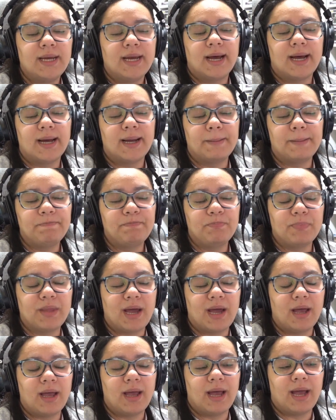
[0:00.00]

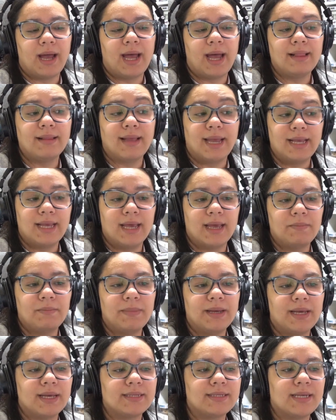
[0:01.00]
I like it
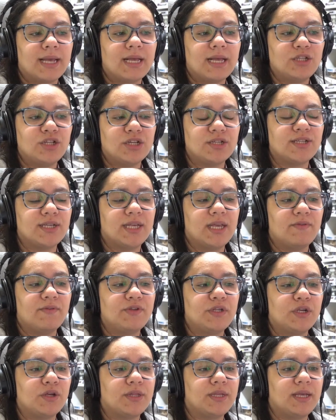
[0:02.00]
because it just
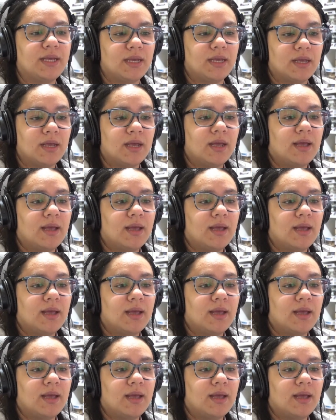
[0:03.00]
gives you